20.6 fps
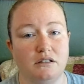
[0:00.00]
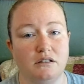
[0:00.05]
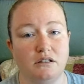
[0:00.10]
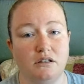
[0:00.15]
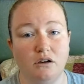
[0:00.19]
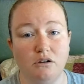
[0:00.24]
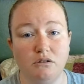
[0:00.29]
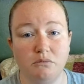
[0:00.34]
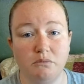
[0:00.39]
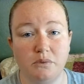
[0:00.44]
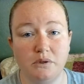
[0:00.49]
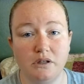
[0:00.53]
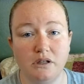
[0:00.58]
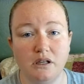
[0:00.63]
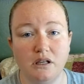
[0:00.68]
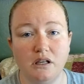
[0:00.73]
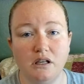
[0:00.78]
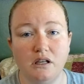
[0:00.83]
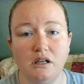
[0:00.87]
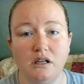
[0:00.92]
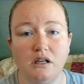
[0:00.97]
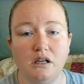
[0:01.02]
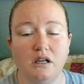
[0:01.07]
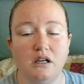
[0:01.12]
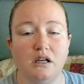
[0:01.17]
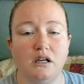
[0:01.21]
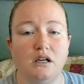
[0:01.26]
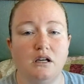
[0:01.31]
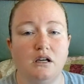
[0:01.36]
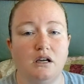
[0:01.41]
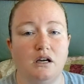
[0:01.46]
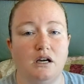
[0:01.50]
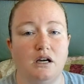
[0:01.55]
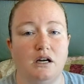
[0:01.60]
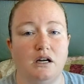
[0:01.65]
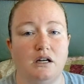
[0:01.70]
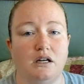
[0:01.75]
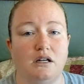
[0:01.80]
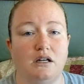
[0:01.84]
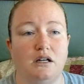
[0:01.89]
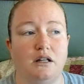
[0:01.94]
goat book
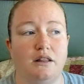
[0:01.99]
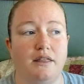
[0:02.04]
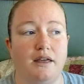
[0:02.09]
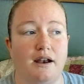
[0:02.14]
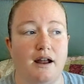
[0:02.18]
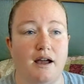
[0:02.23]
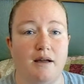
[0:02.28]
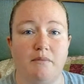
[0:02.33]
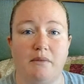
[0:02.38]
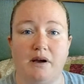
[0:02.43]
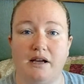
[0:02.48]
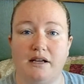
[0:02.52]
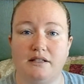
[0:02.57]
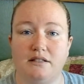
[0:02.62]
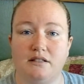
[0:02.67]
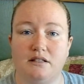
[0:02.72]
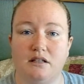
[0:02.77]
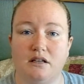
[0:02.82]
that I might